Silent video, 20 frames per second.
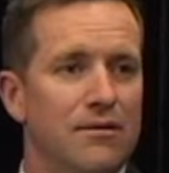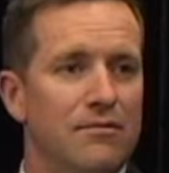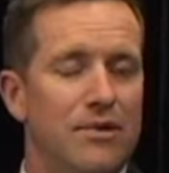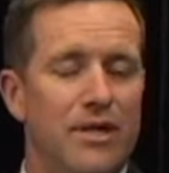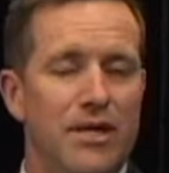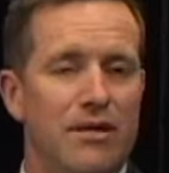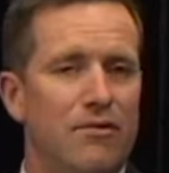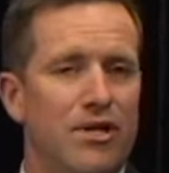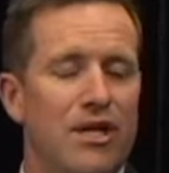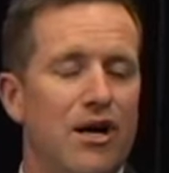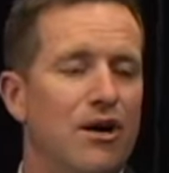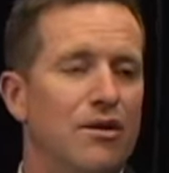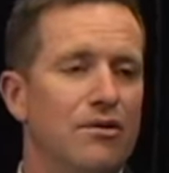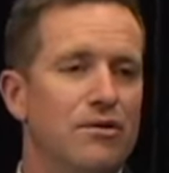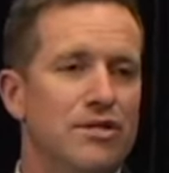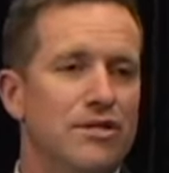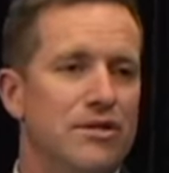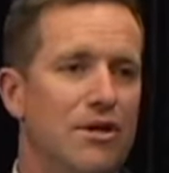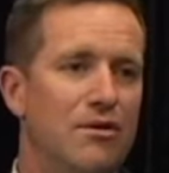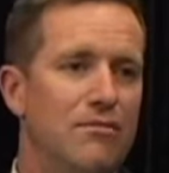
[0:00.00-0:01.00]
We owe
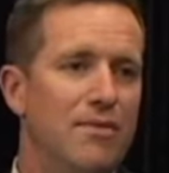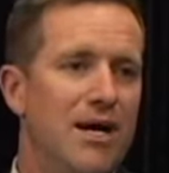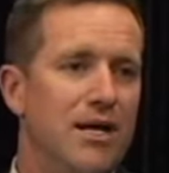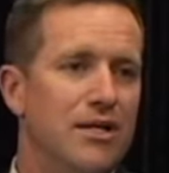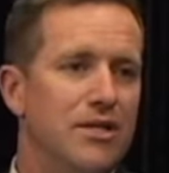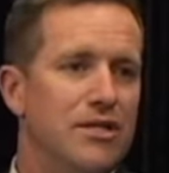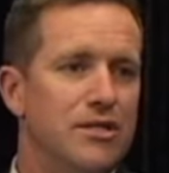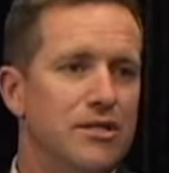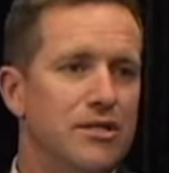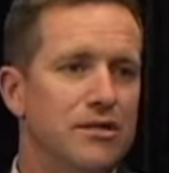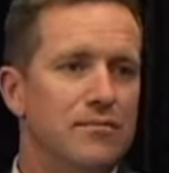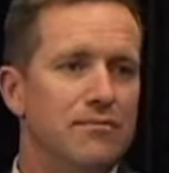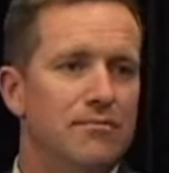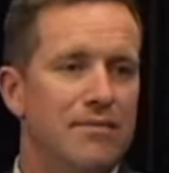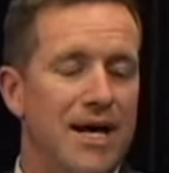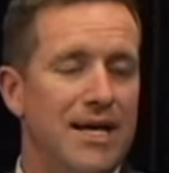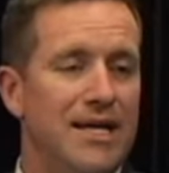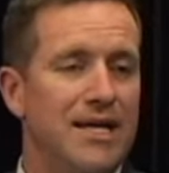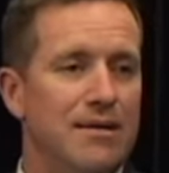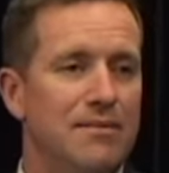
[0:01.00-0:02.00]
so much
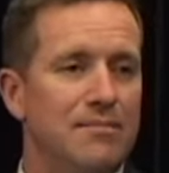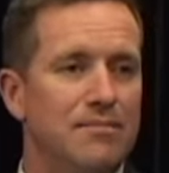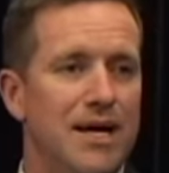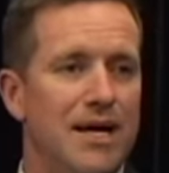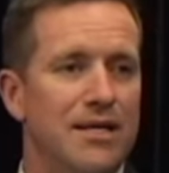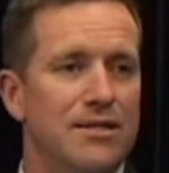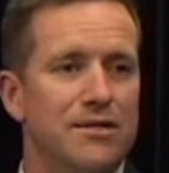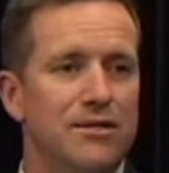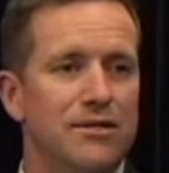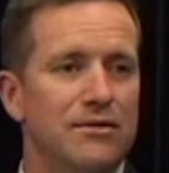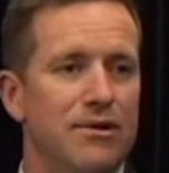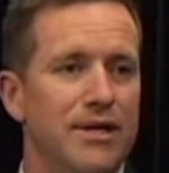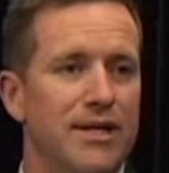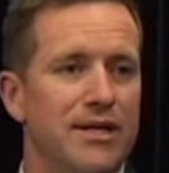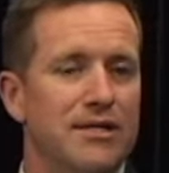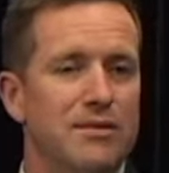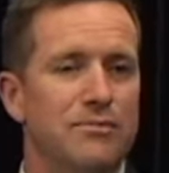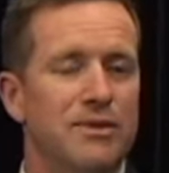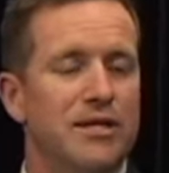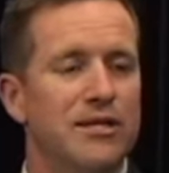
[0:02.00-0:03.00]
money back to
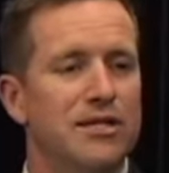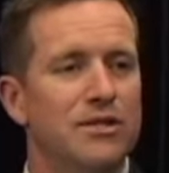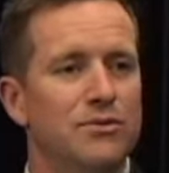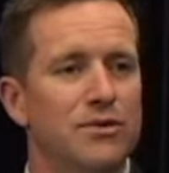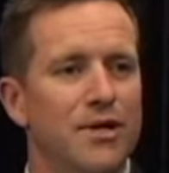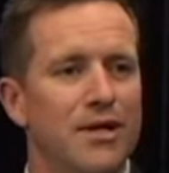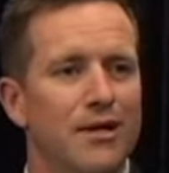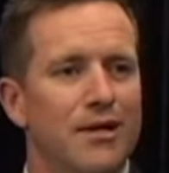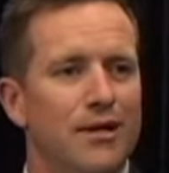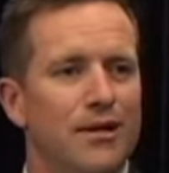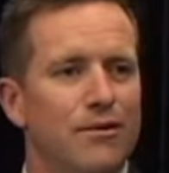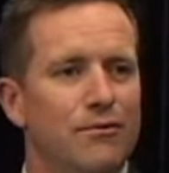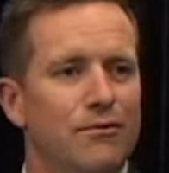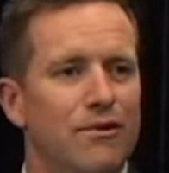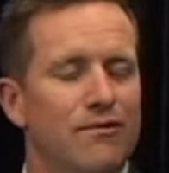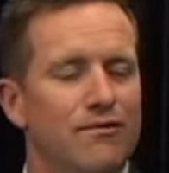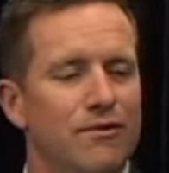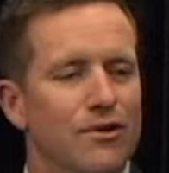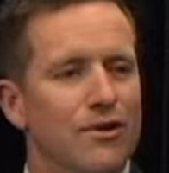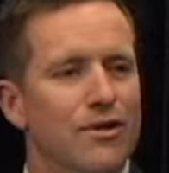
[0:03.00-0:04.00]
creditors because
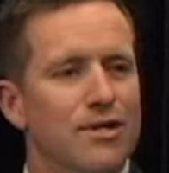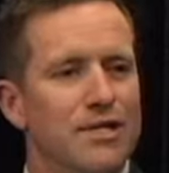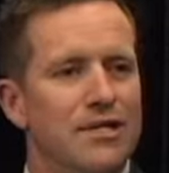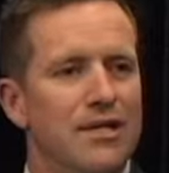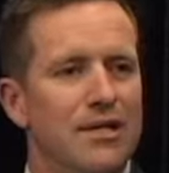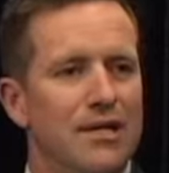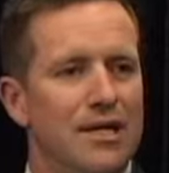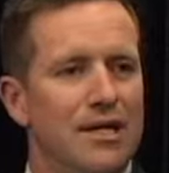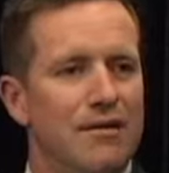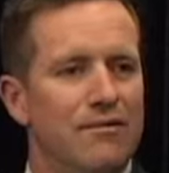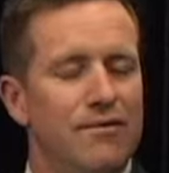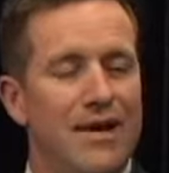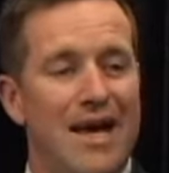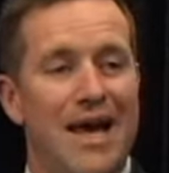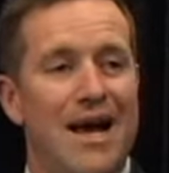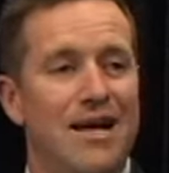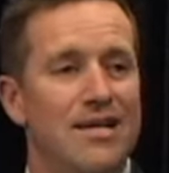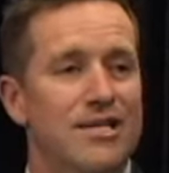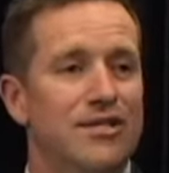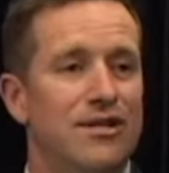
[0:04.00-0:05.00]
we've learnt to live
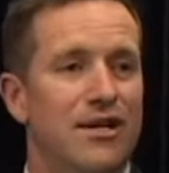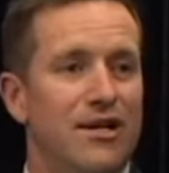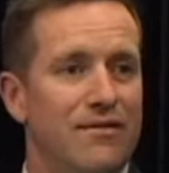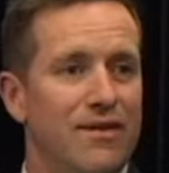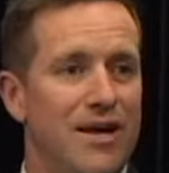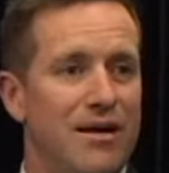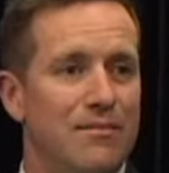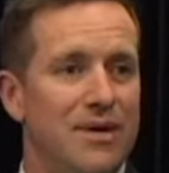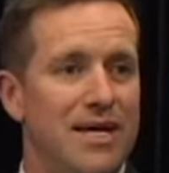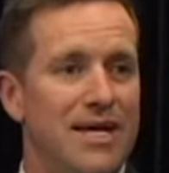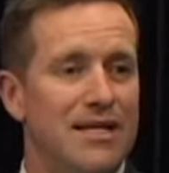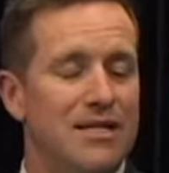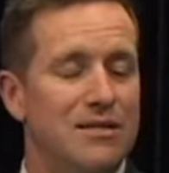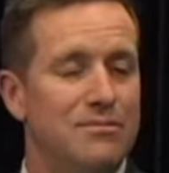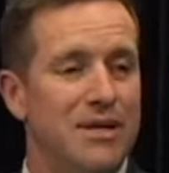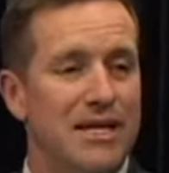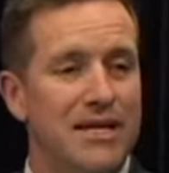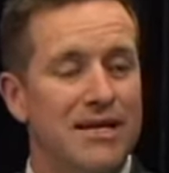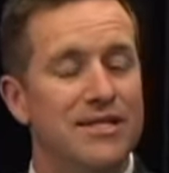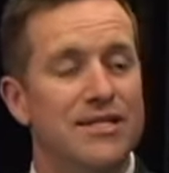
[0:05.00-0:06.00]
outside of our means,
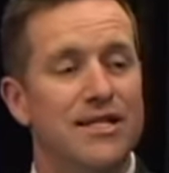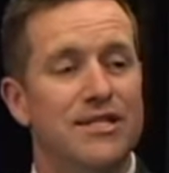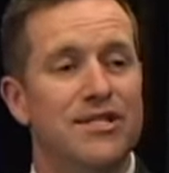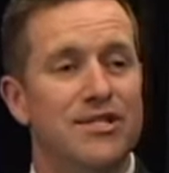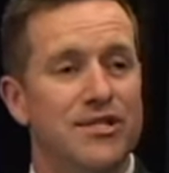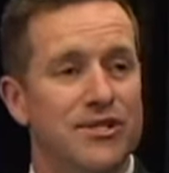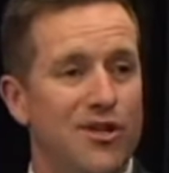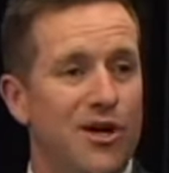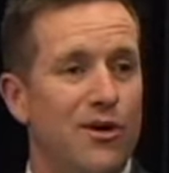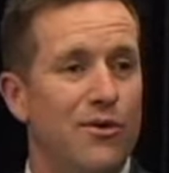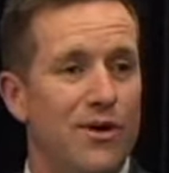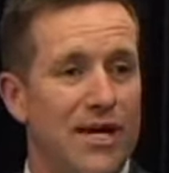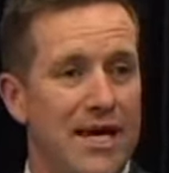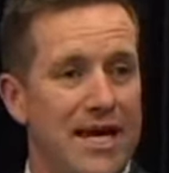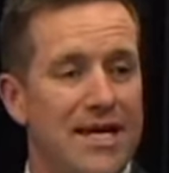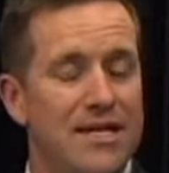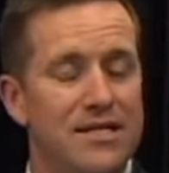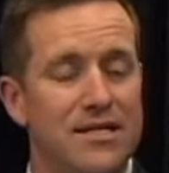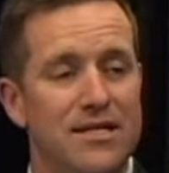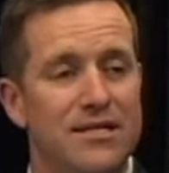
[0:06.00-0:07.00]
because it's so
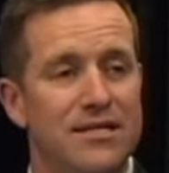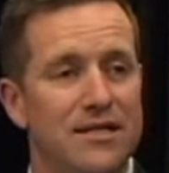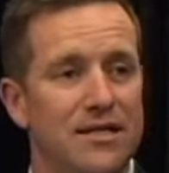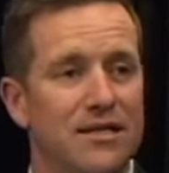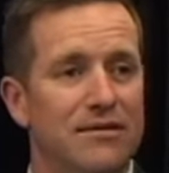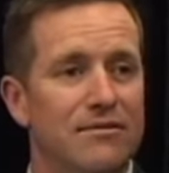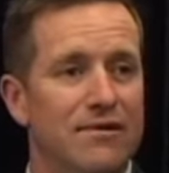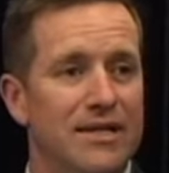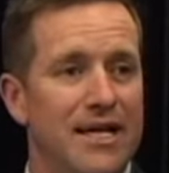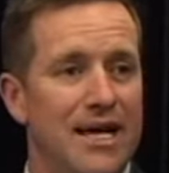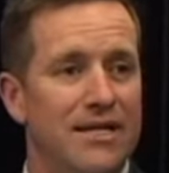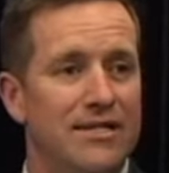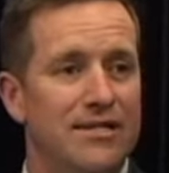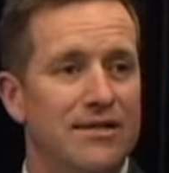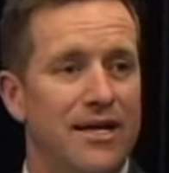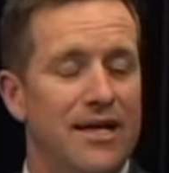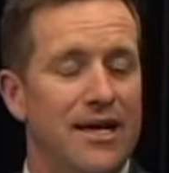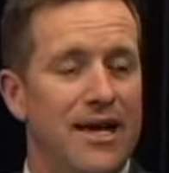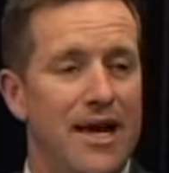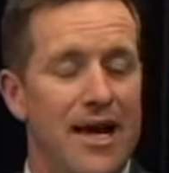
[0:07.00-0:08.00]
easy to live
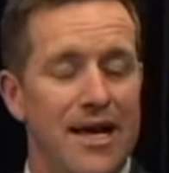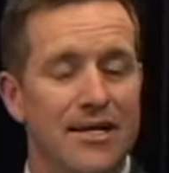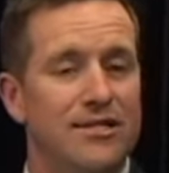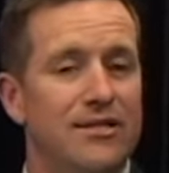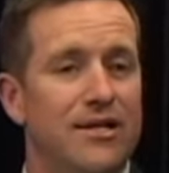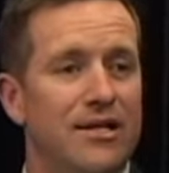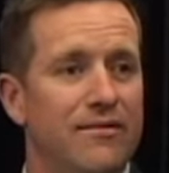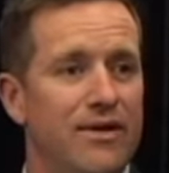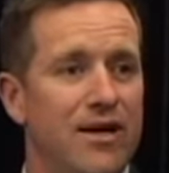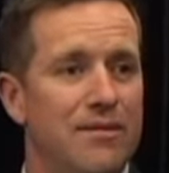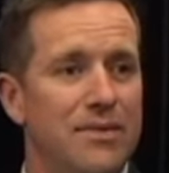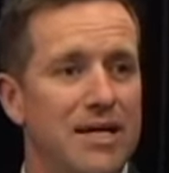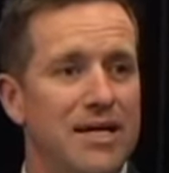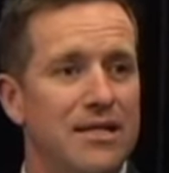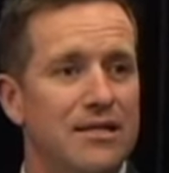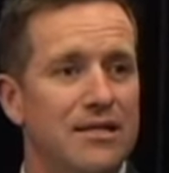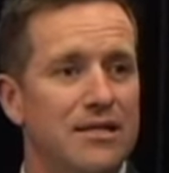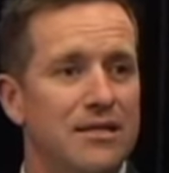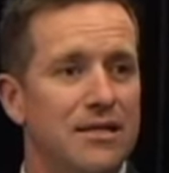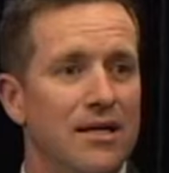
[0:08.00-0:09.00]
outside of our
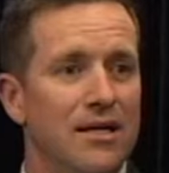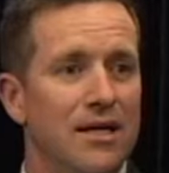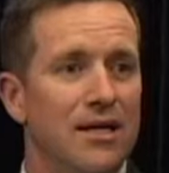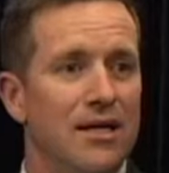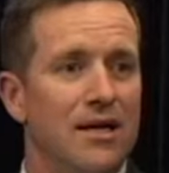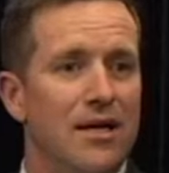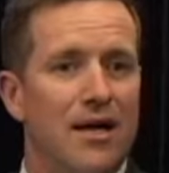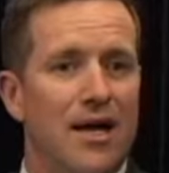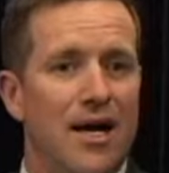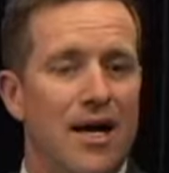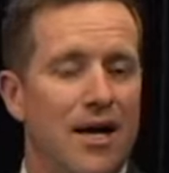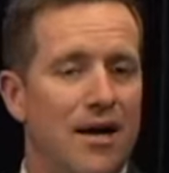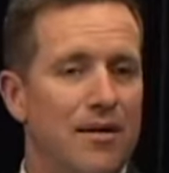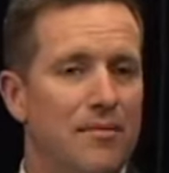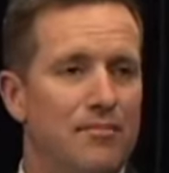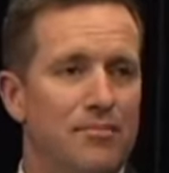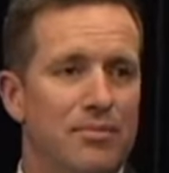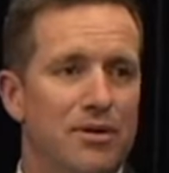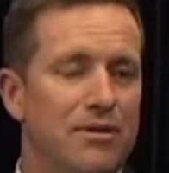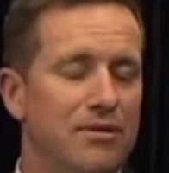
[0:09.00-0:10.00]
means.
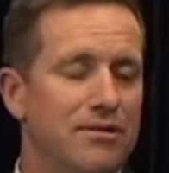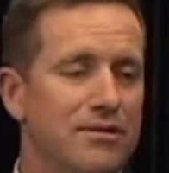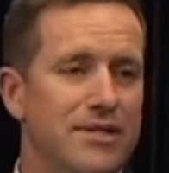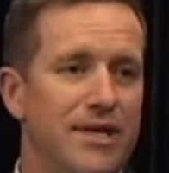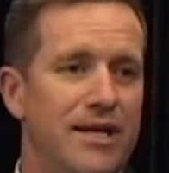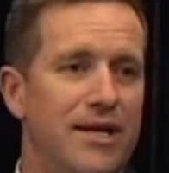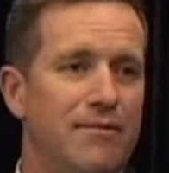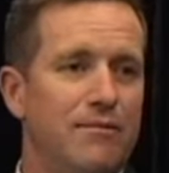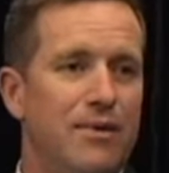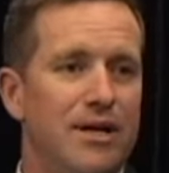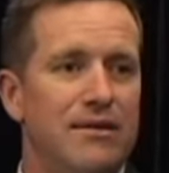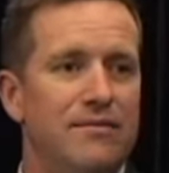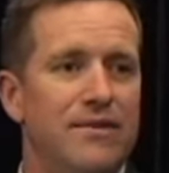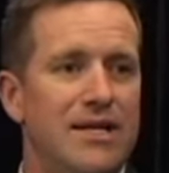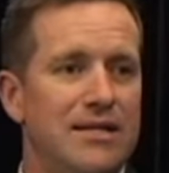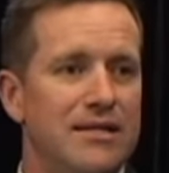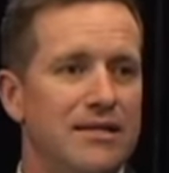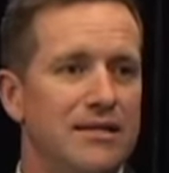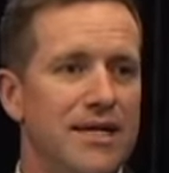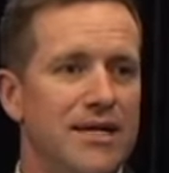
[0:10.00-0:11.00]
Paul said in one of
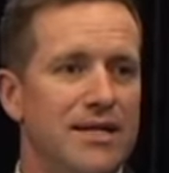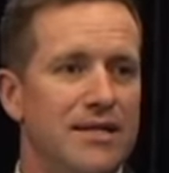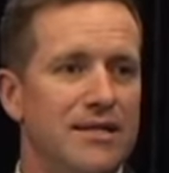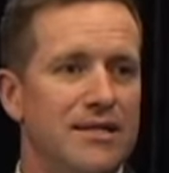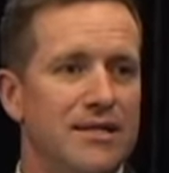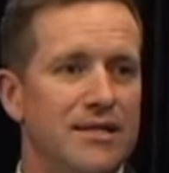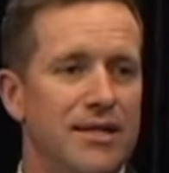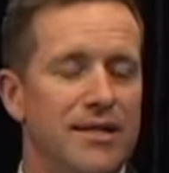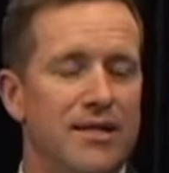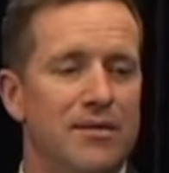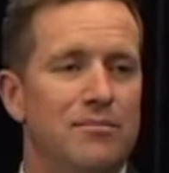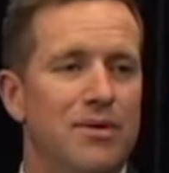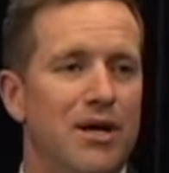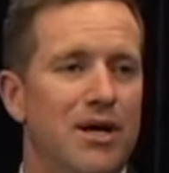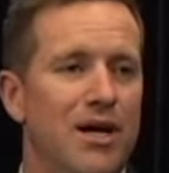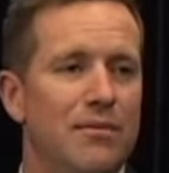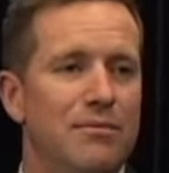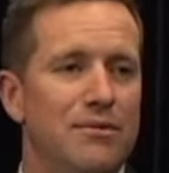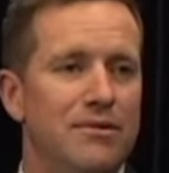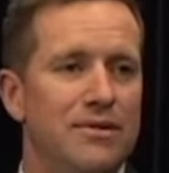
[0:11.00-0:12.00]
his letters in the
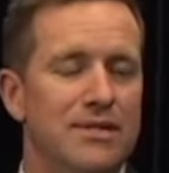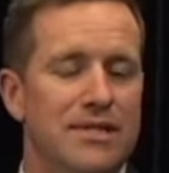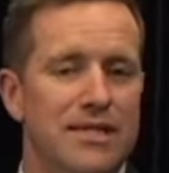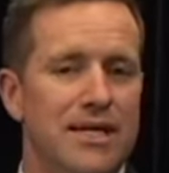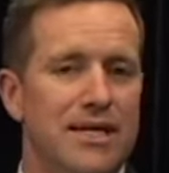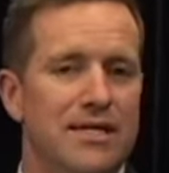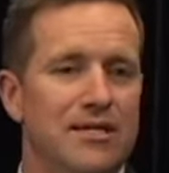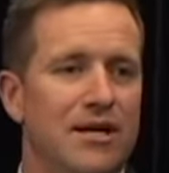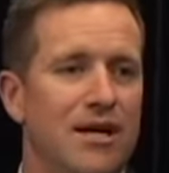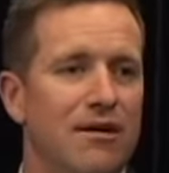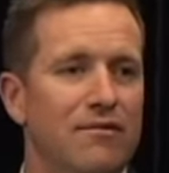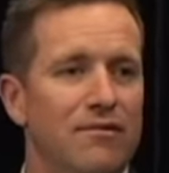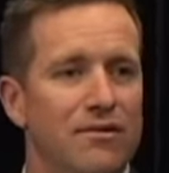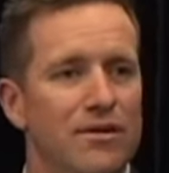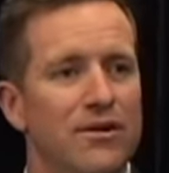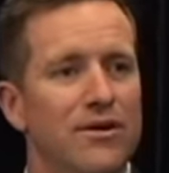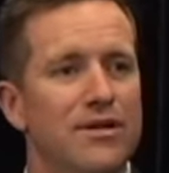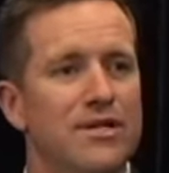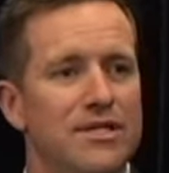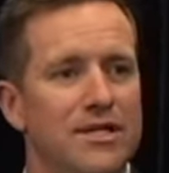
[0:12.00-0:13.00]
Bible, it says, I've
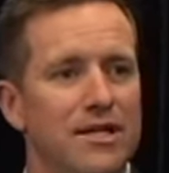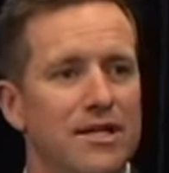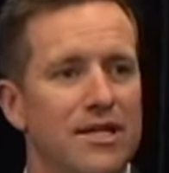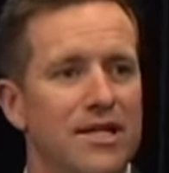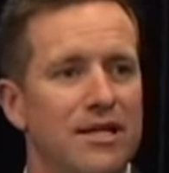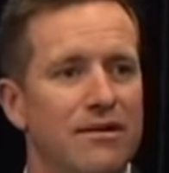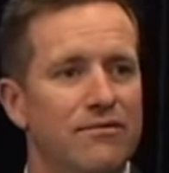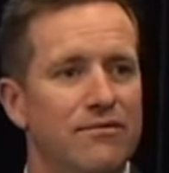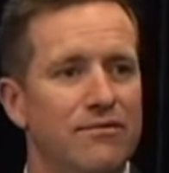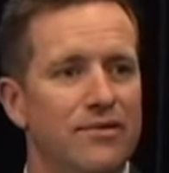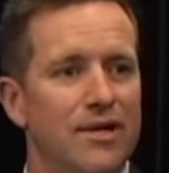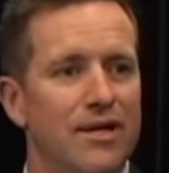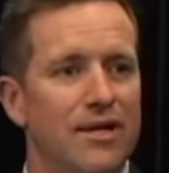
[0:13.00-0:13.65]
learnt to live